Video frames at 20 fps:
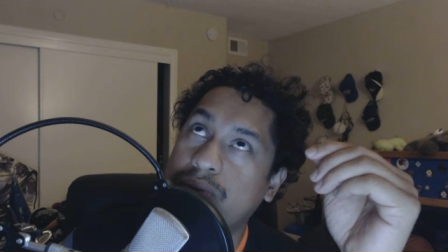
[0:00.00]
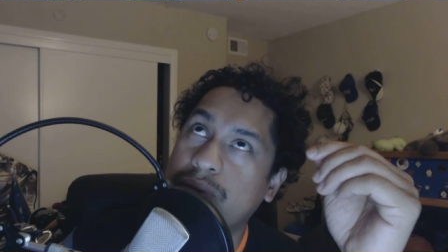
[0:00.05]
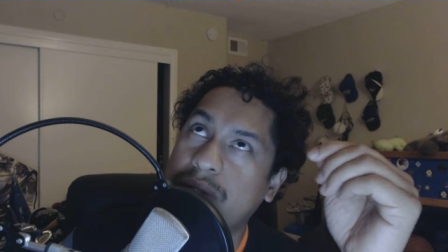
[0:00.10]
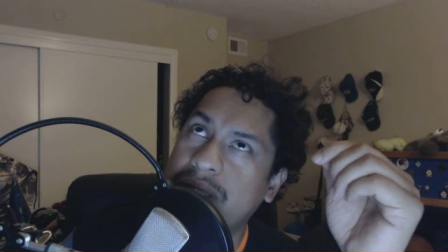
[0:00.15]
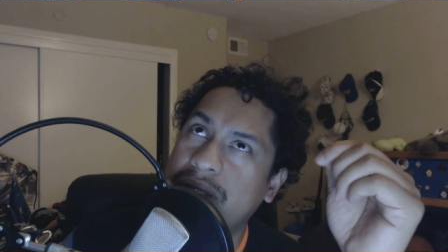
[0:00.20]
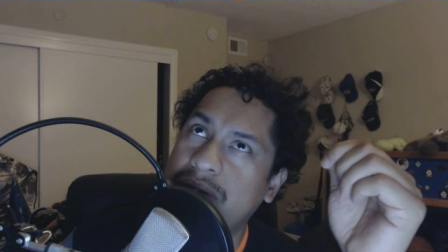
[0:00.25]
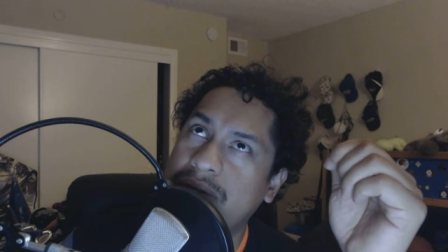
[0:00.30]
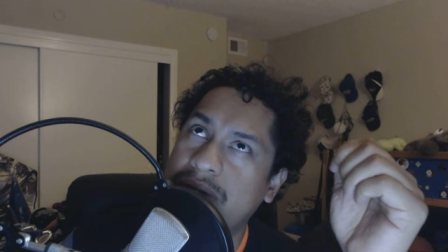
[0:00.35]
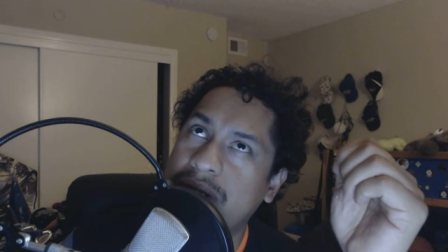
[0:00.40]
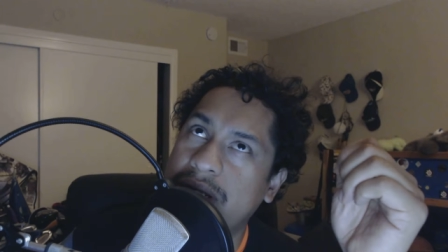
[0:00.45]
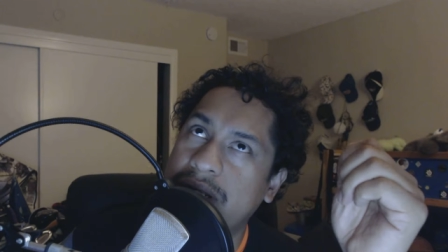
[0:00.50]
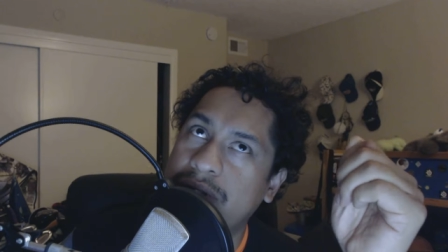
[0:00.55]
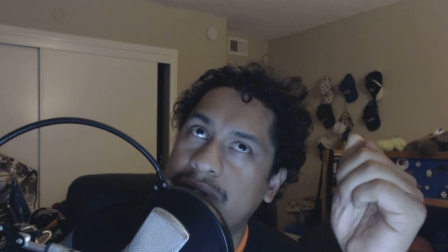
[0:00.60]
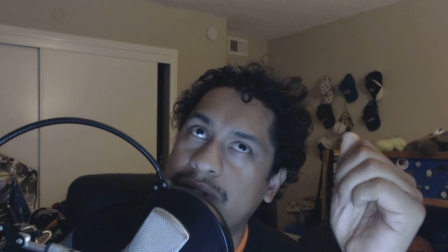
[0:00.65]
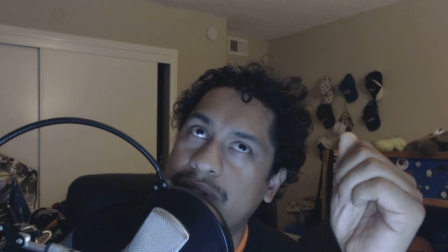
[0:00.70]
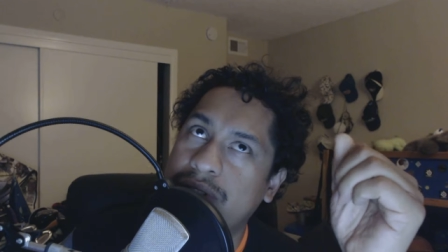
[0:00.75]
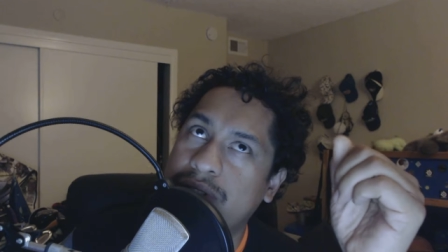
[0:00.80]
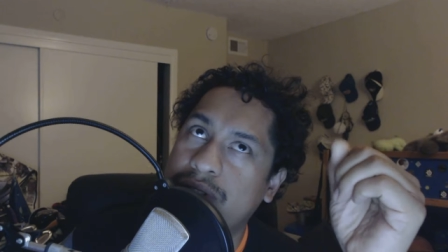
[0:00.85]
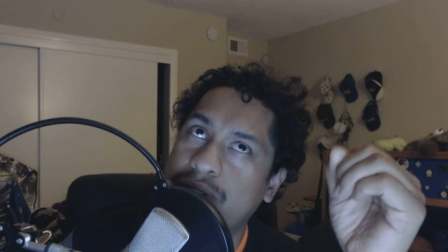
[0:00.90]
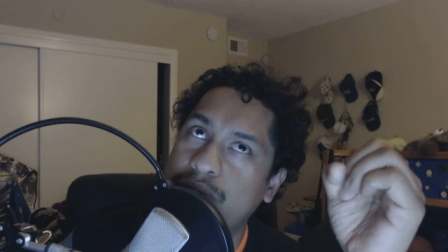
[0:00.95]
a little
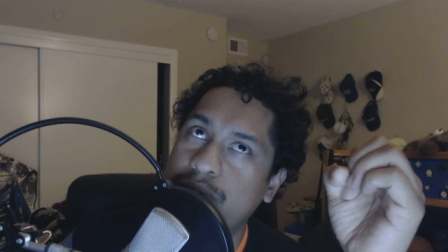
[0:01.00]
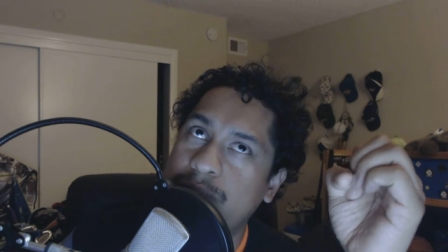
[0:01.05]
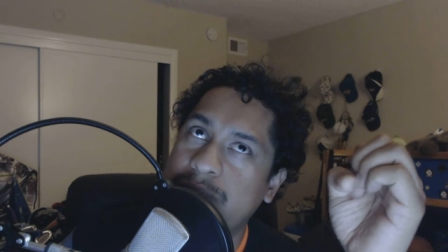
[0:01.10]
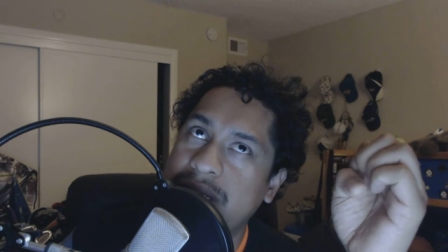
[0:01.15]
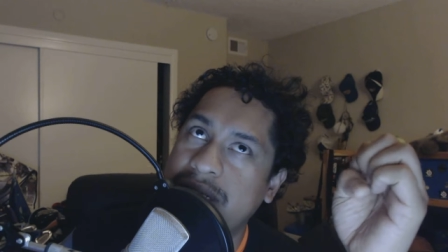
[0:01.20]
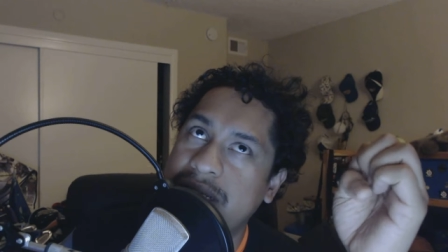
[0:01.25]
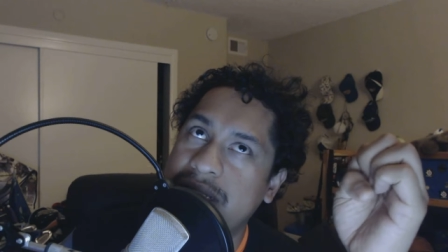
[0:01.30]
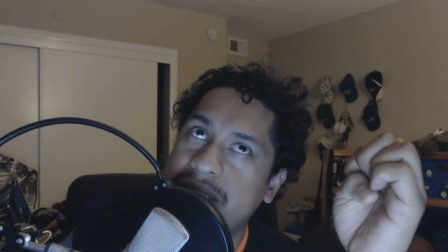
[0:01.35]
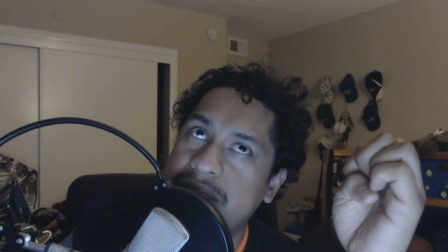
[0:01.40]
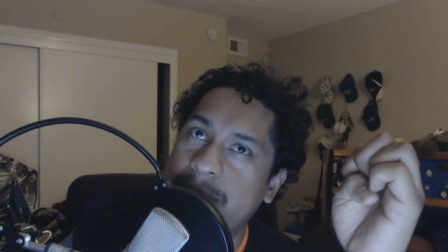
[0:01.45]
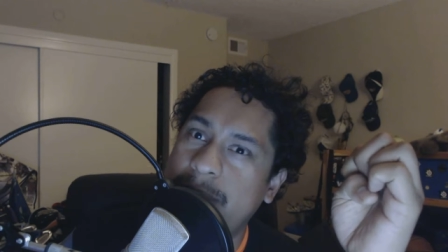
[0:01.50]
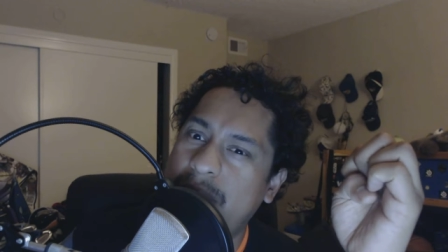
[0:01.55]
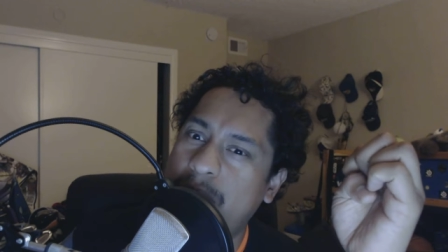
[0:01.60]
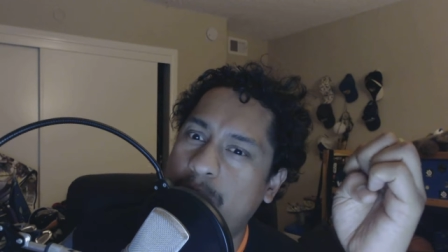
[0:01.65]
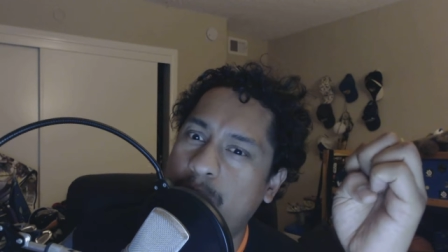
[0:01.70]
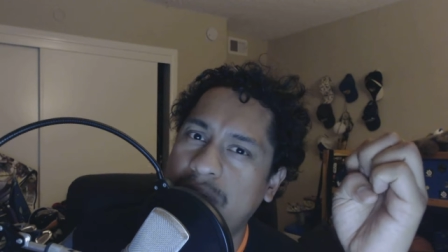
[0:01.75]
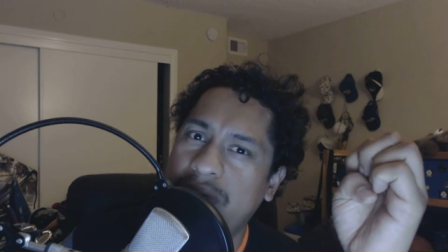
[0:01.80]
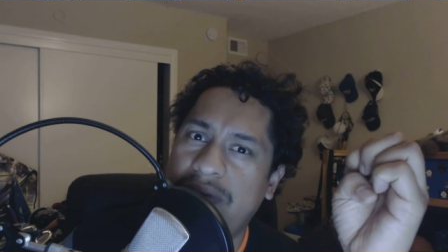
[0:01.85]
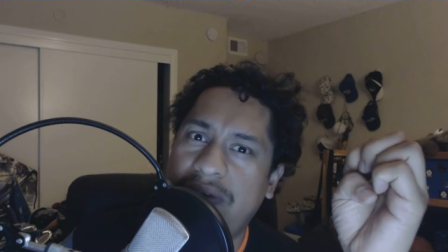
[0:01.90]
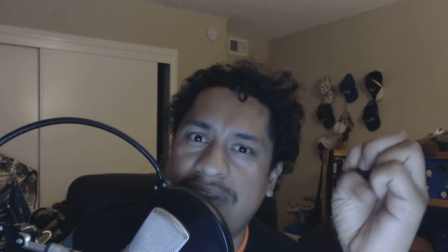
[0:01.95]
under two minutes,
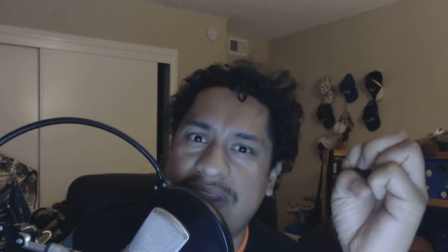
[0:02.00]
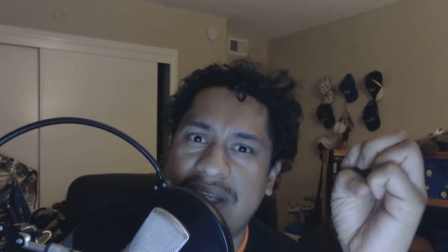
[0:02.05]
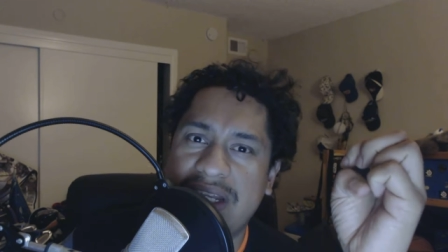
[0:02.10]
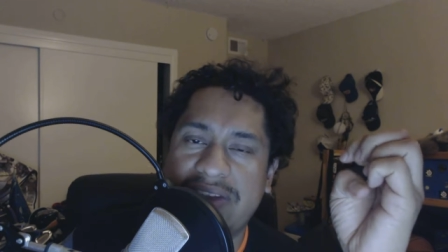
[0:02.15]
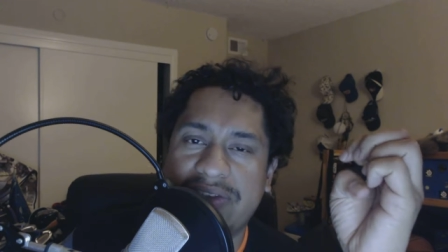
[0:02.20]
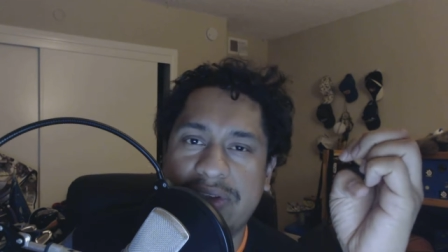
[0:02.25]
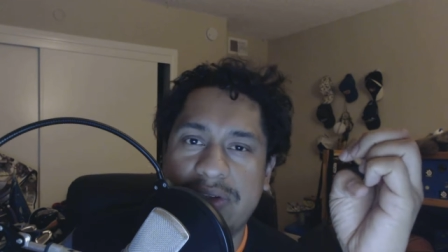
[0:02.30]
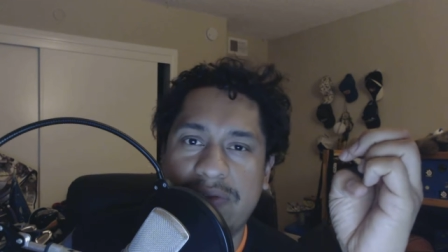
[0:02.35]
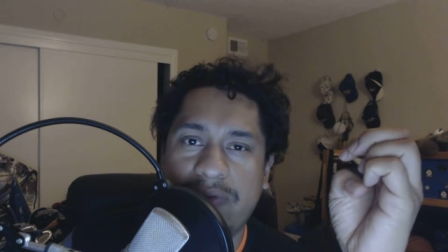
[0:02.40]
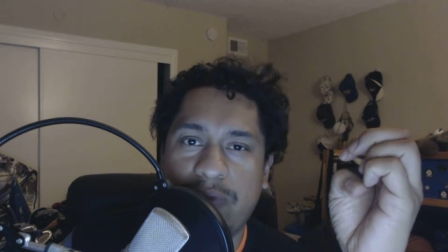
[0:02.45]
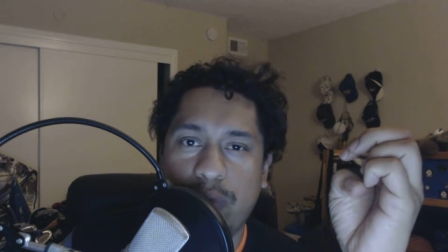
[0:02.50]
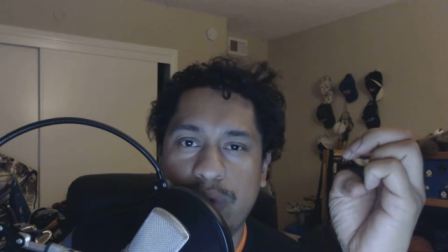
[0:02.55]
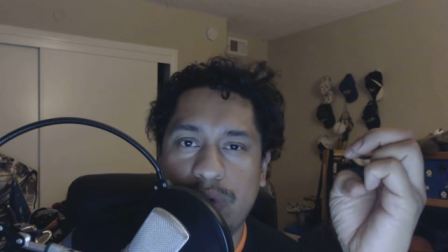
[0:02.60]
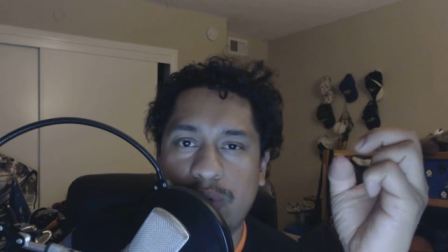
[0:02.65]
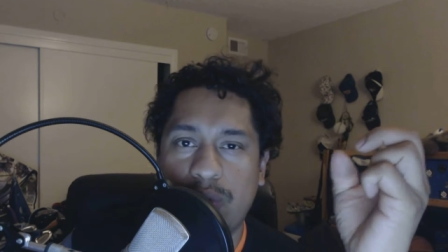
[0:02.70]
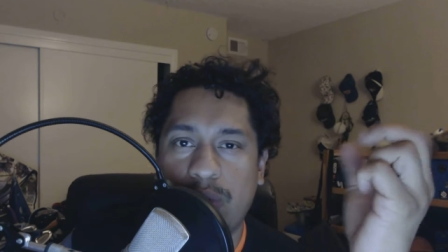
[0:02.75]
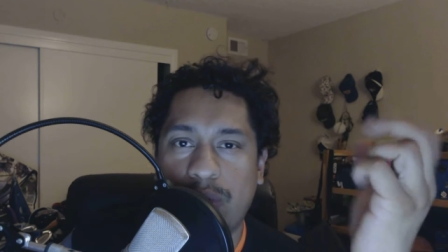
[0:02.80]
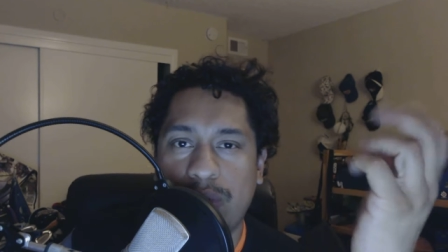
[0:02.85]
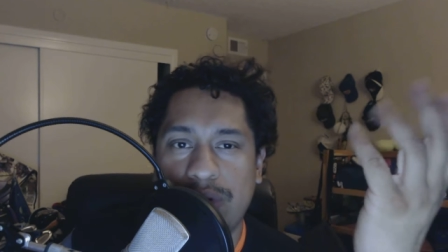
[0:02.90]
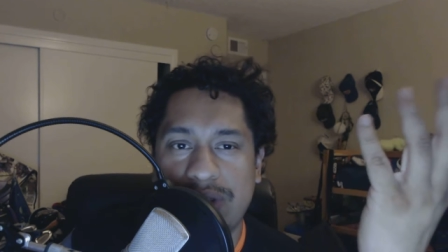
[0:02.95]
about one fifty left in the
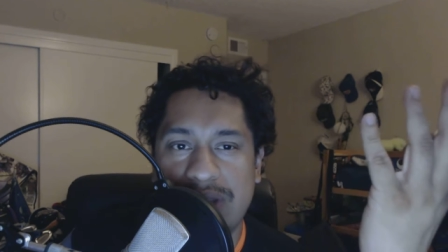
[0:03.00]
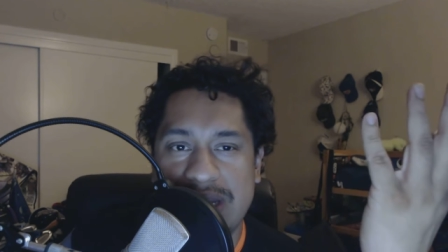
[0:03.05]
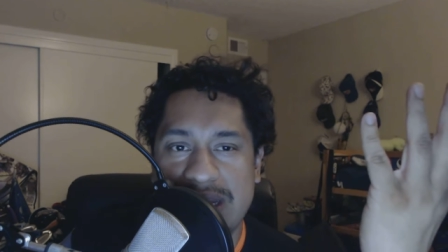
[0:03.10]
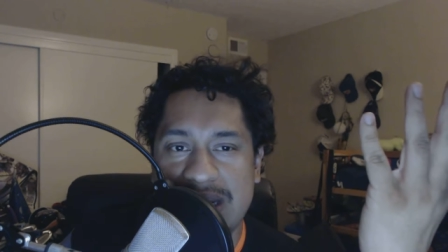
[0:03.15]
fourth quarter,